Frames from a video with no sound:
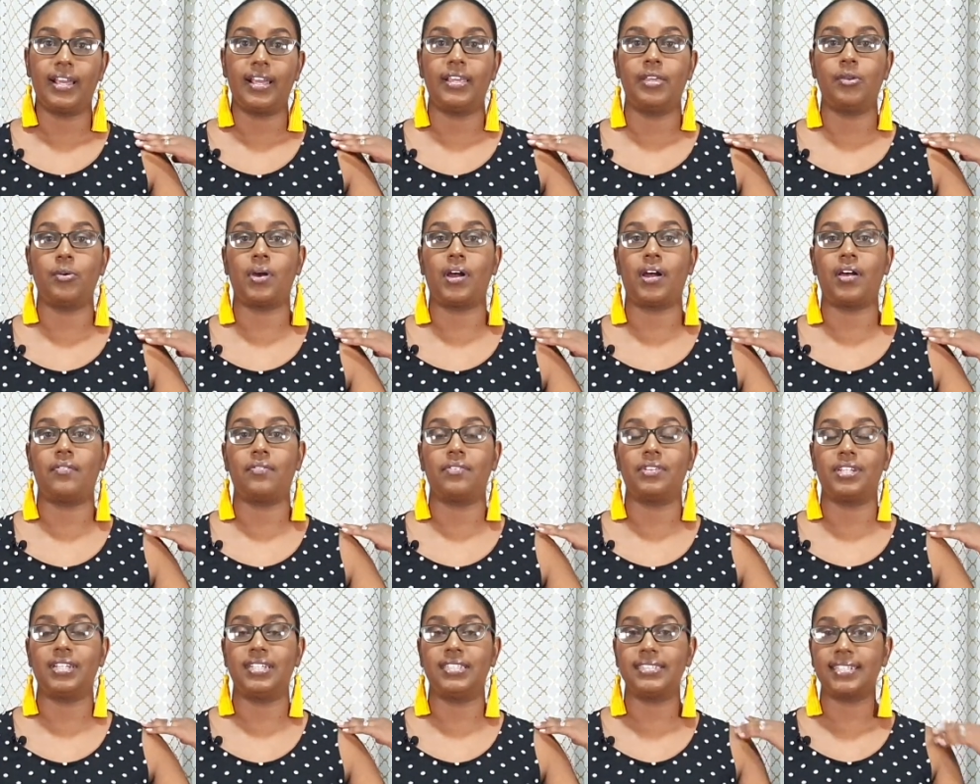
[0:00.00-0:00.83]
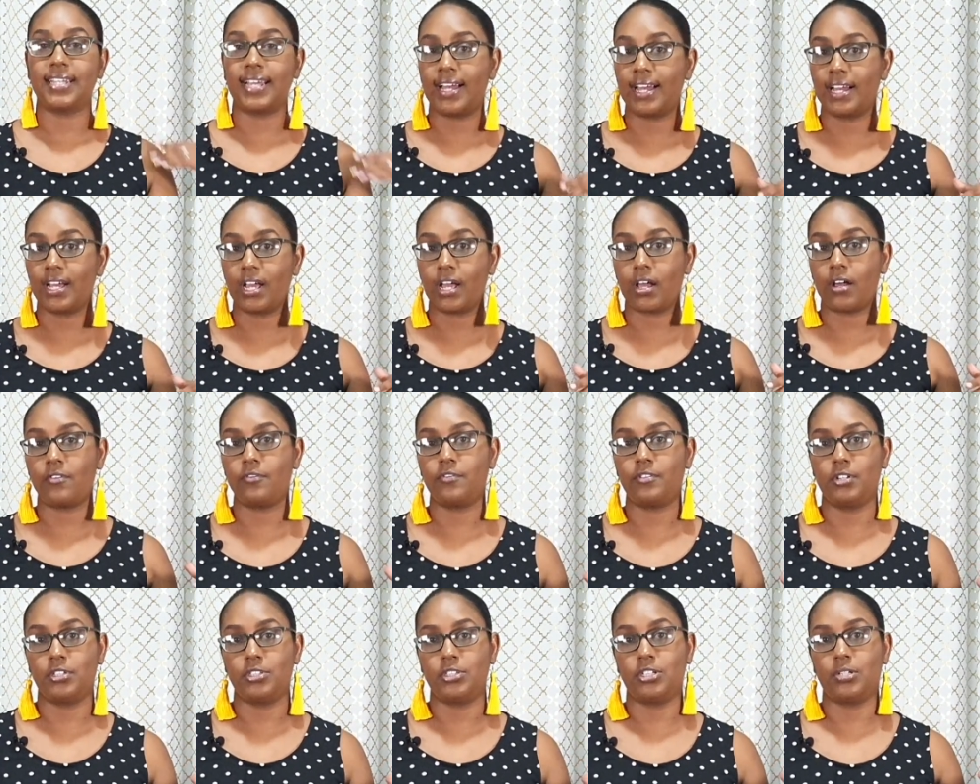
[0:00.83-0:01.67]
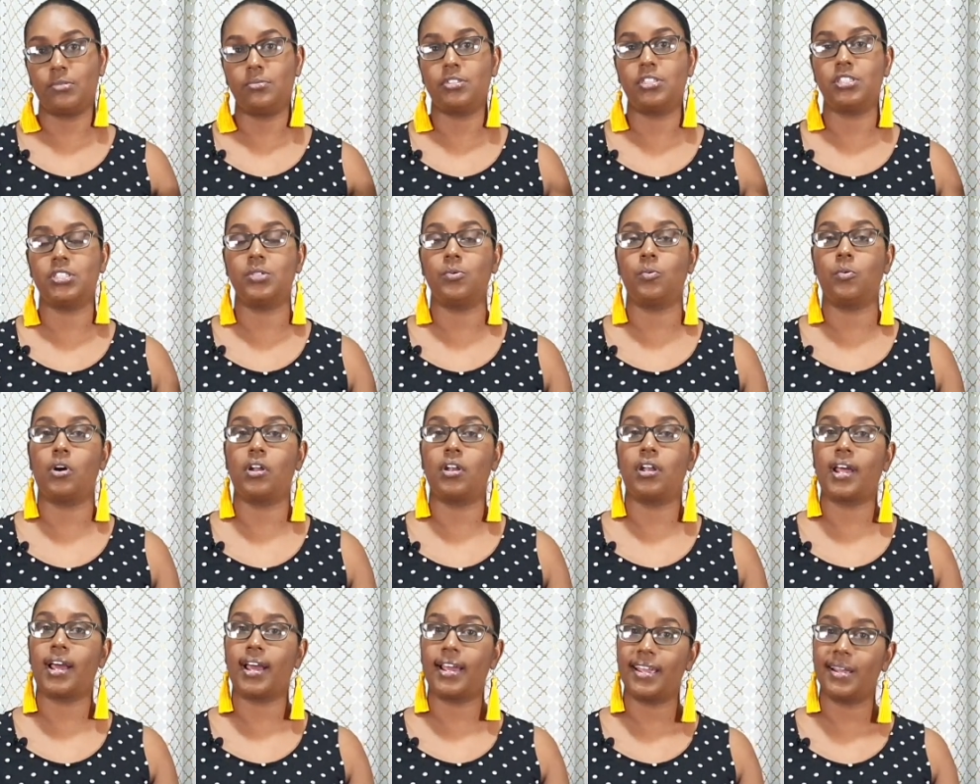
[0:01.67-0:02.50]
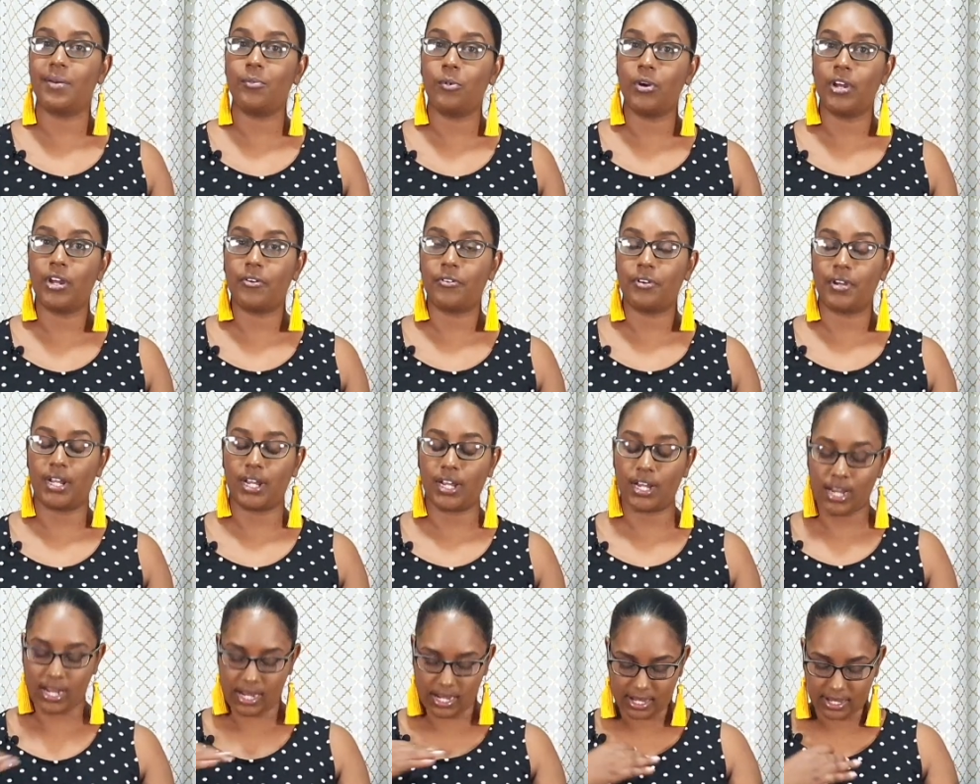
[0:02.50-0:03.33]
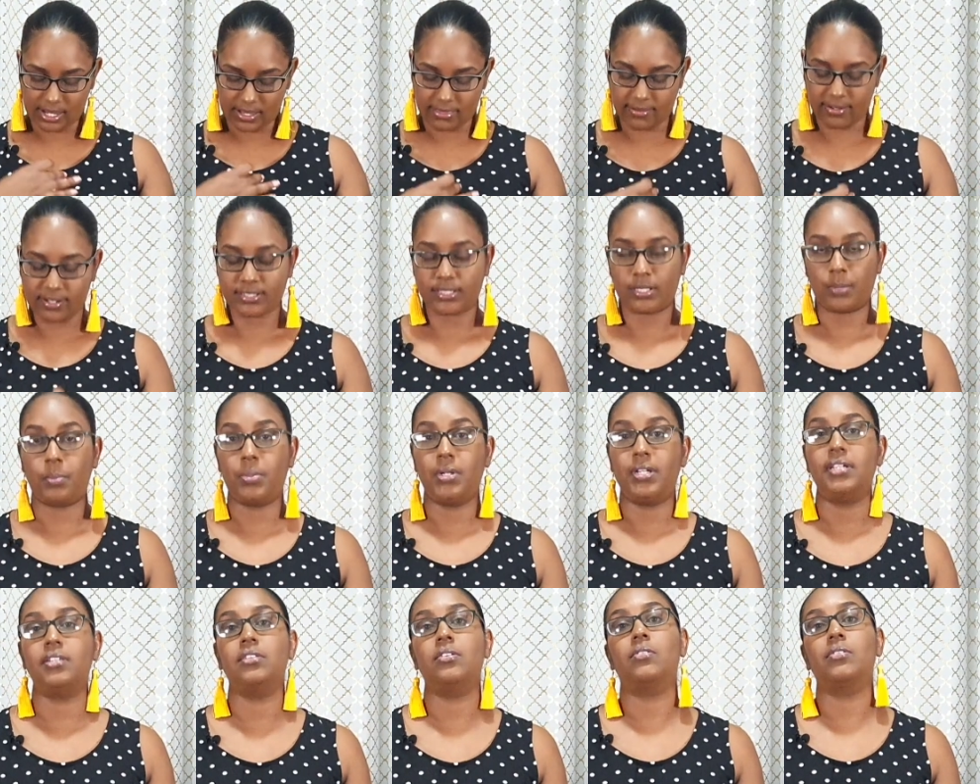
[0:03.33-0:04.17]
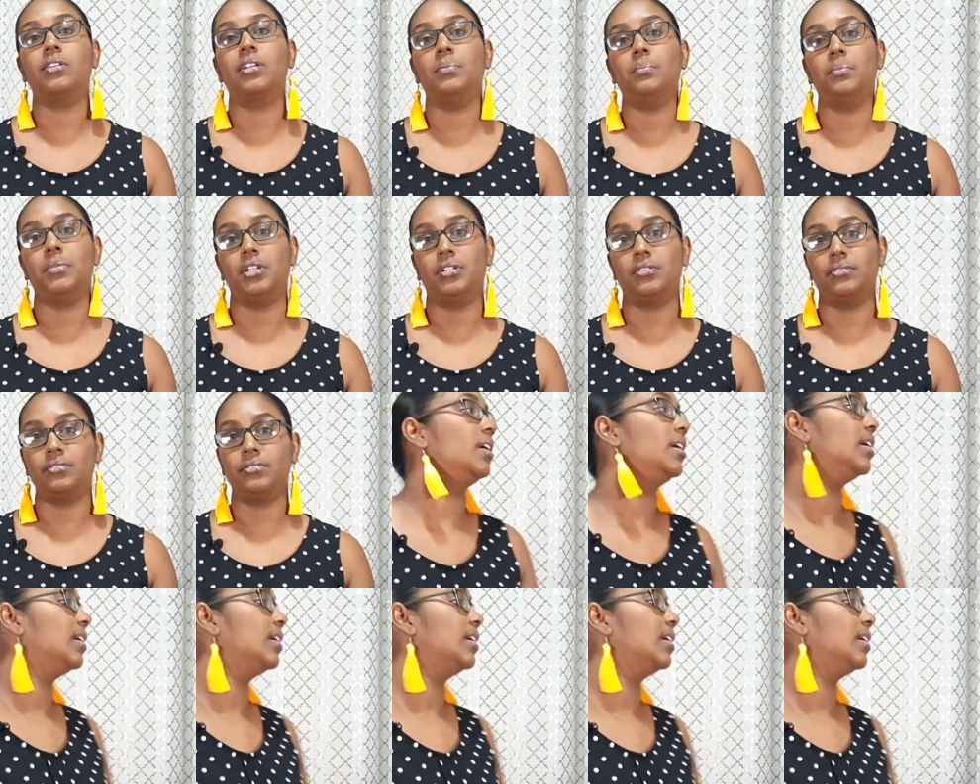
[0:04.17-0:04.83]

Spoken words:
You have the tank version, which is the one I am wearing. There's a pleat down the middle.